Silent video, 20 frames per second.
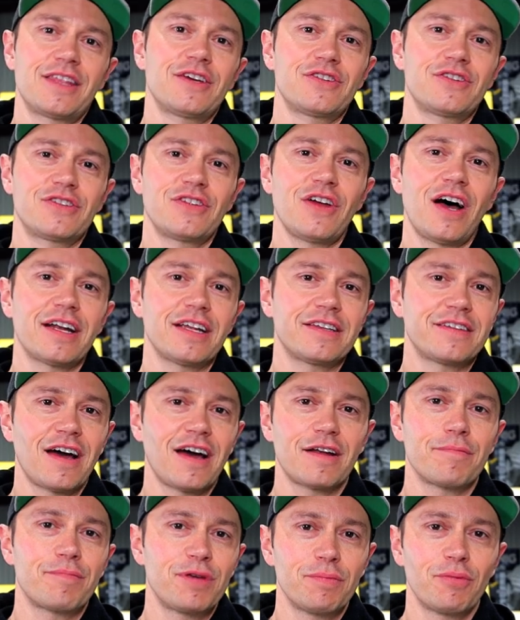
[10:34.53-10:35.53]
There's not a
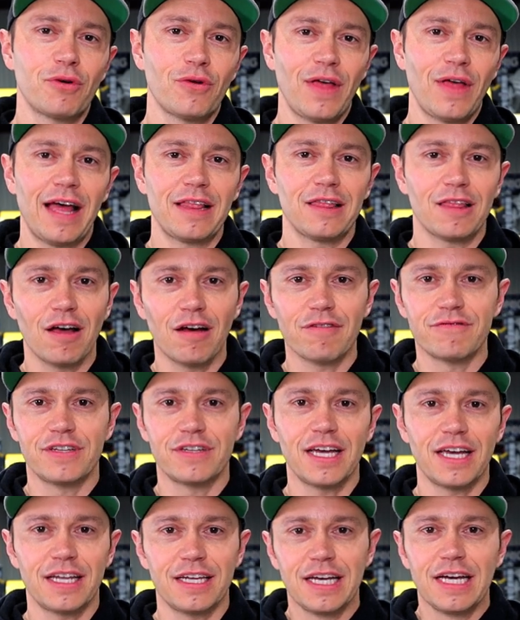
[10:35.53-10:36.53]
ton of people that loved
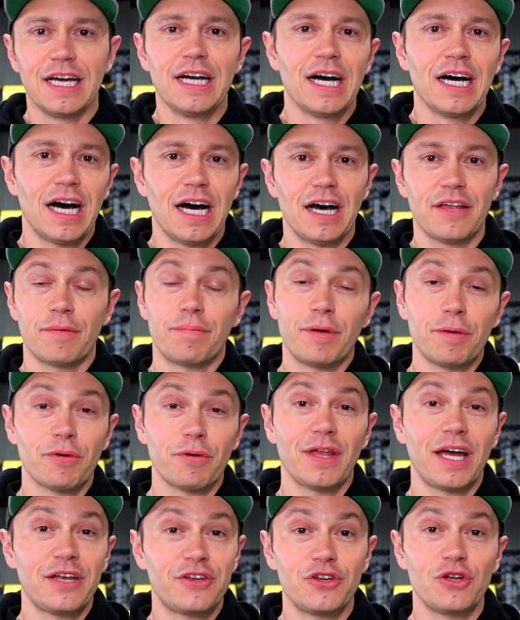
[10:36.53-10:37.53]
it. Uh, the people
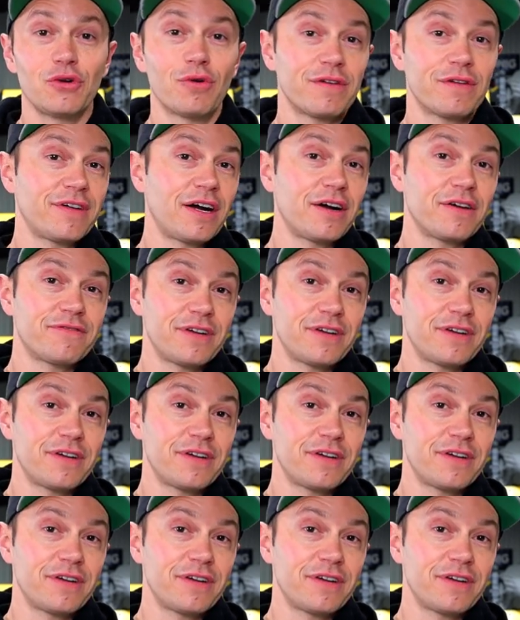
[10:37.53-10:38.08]
that do are very